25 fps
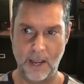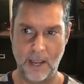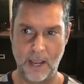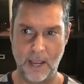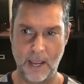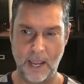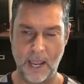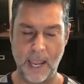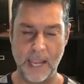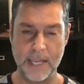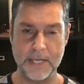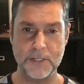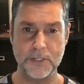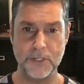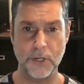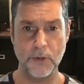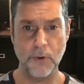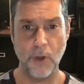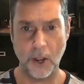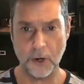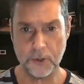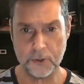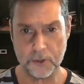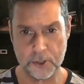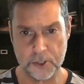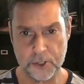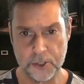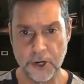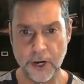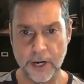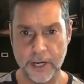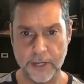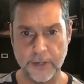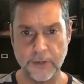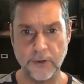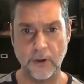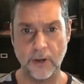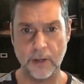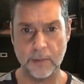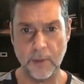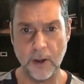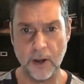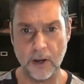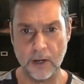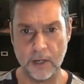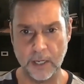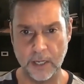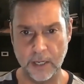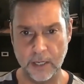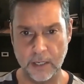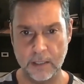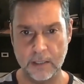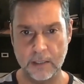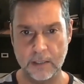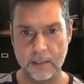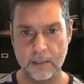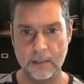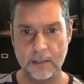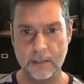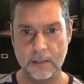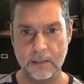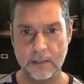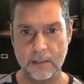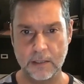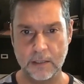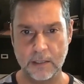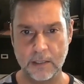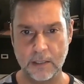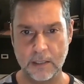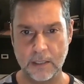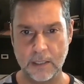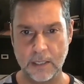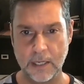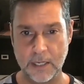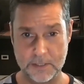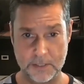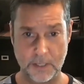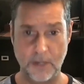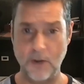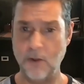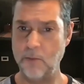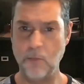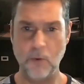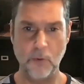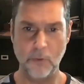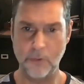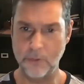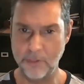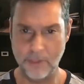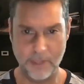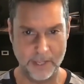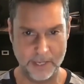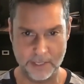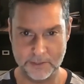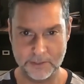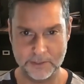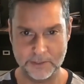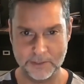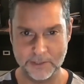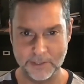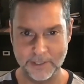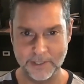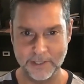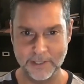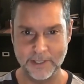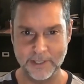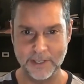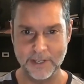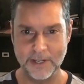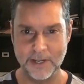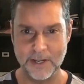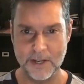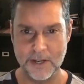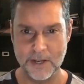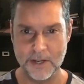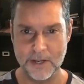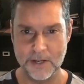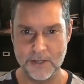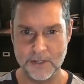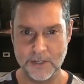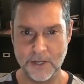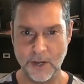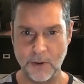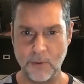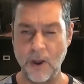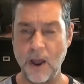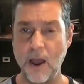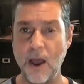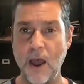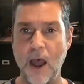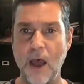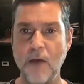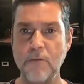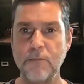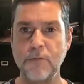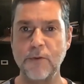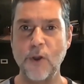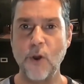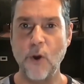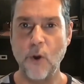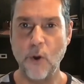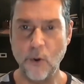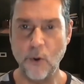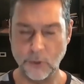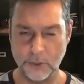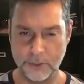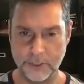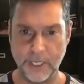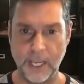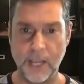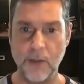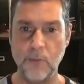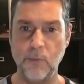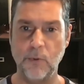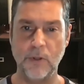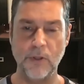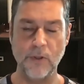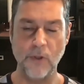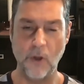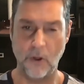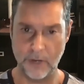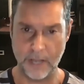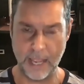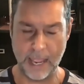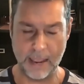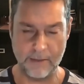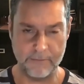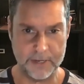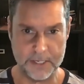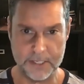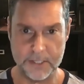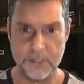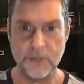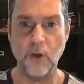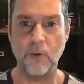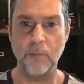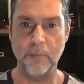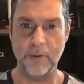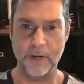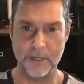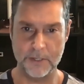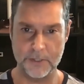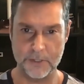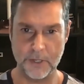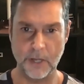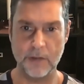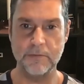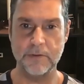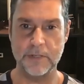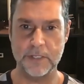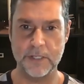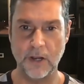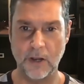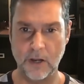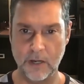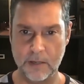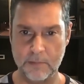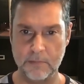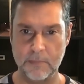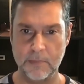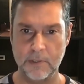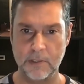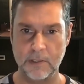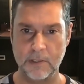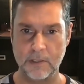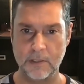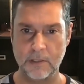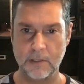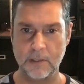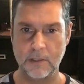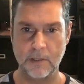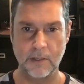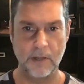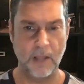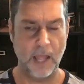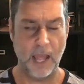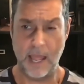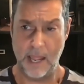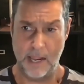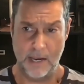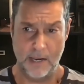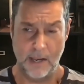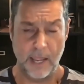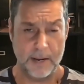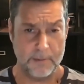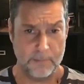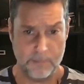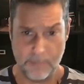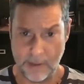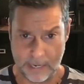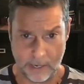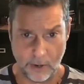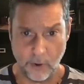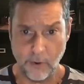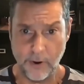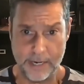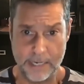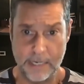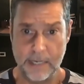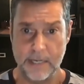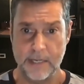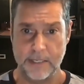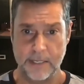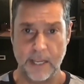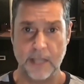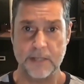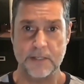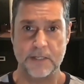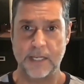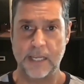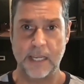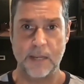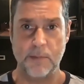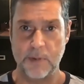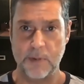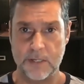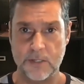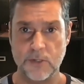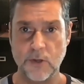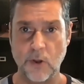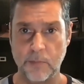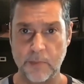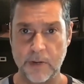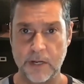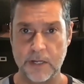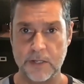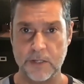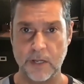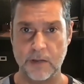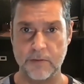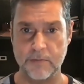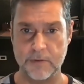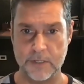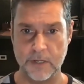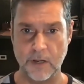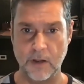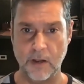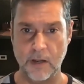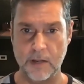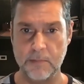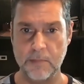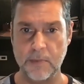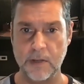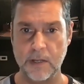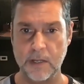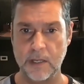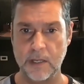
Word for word: a $200 trillion market is a lot more than this. So, of course, it will not have its dominance over time. Like Bitcoin doesn't keep its dominance over time,